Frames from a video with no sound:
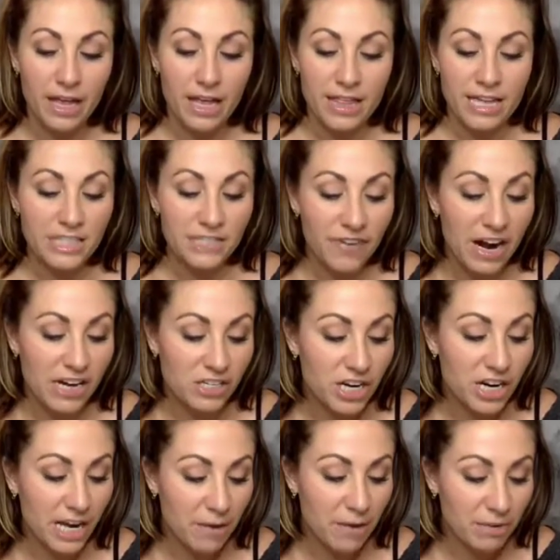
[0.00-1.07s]
That's fair,
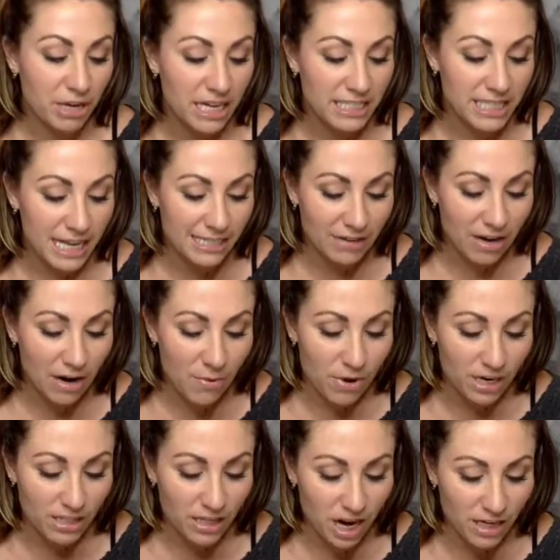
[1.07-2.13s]
chicken, because that's what I
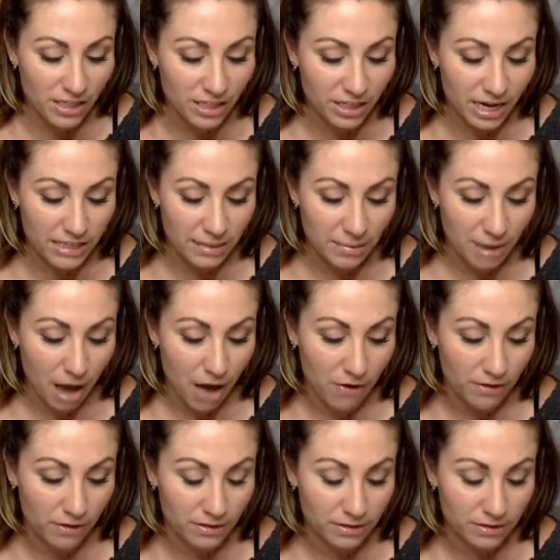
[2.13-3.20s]
want to talk to you guys about.